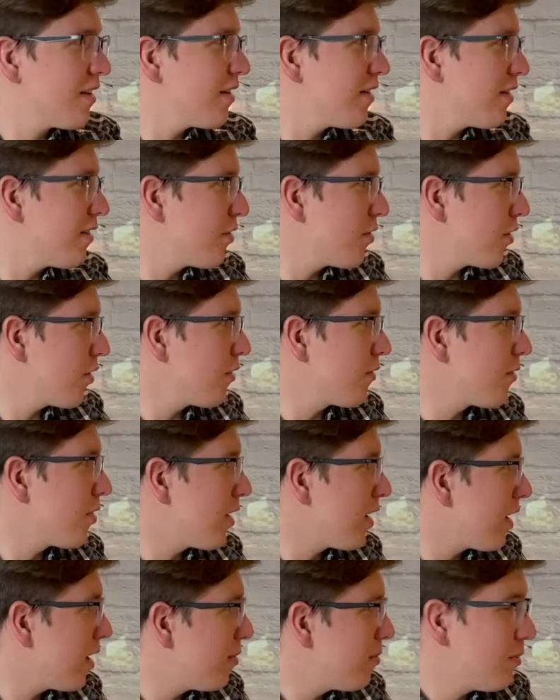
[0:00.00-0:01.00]
so
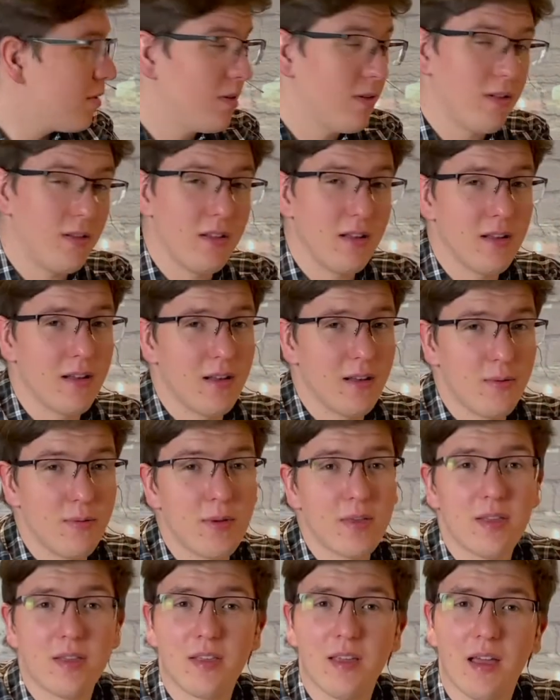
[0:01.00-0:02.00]
the gimbal
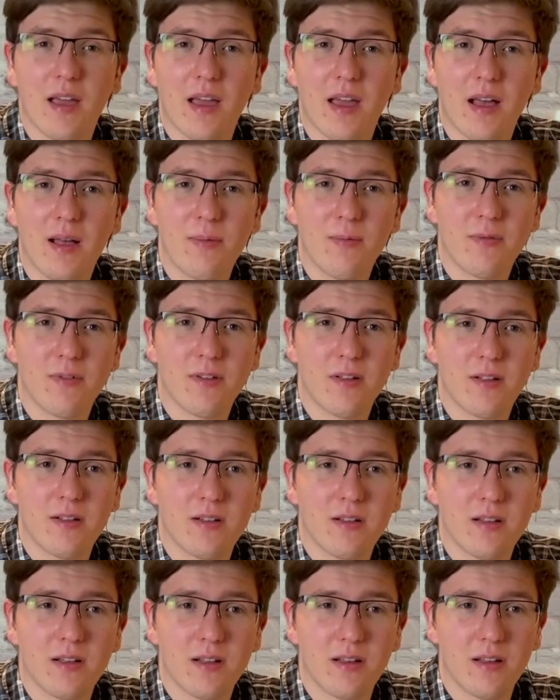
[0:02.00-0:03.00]
was a
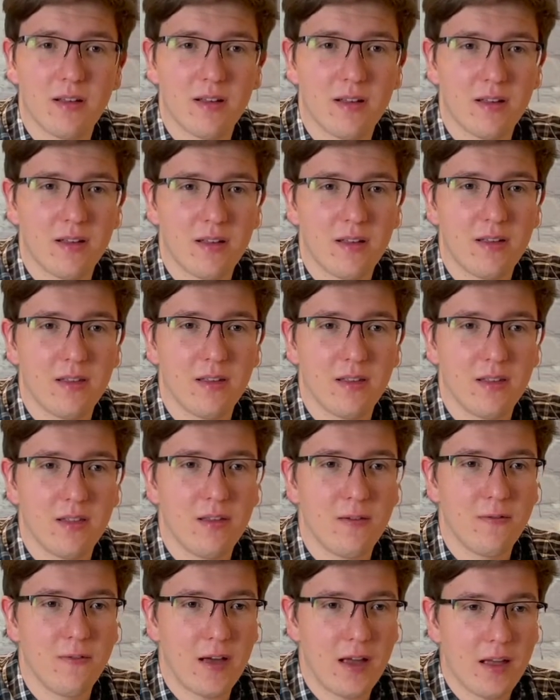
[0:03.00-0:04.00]
helpful
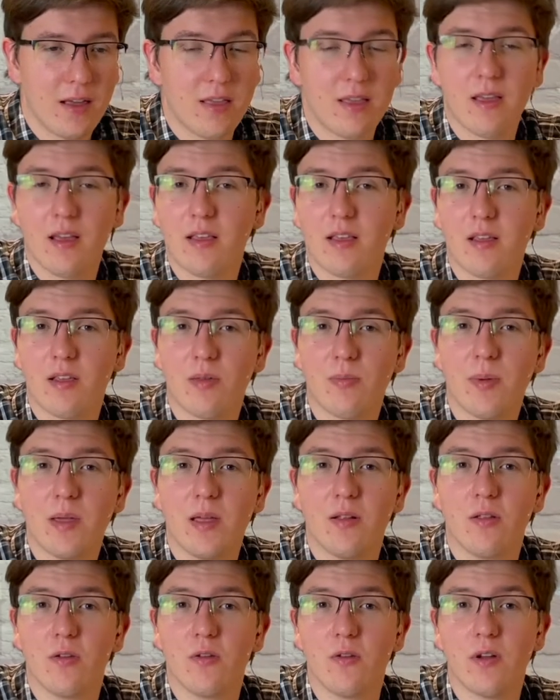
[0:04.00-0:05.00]
device, as I'll
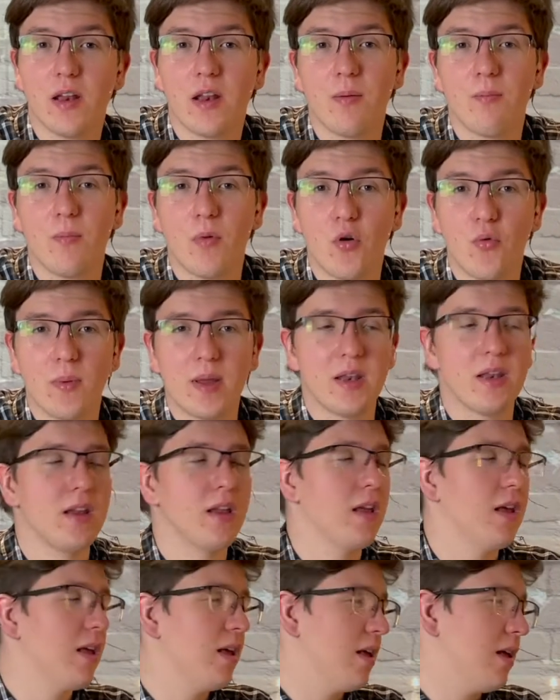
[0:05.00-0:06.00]
speak to in a moment,
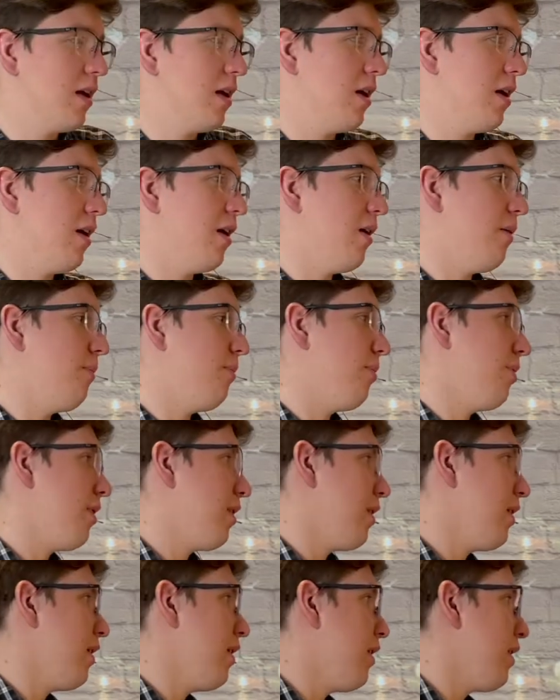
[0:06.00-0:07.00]

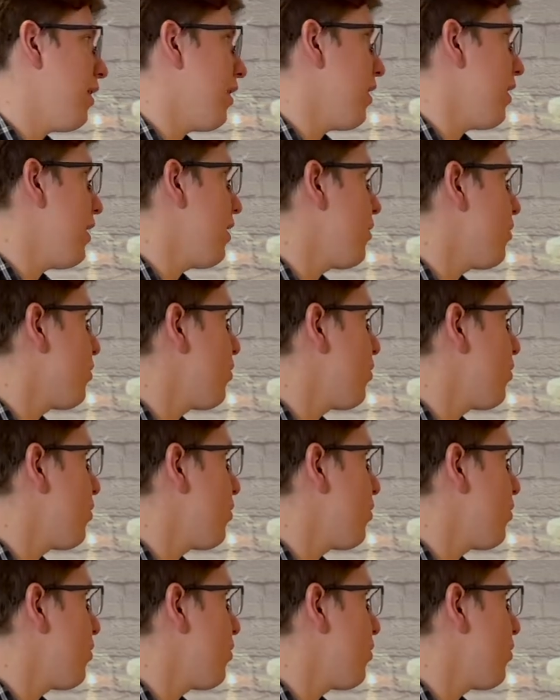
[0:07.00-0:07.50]
in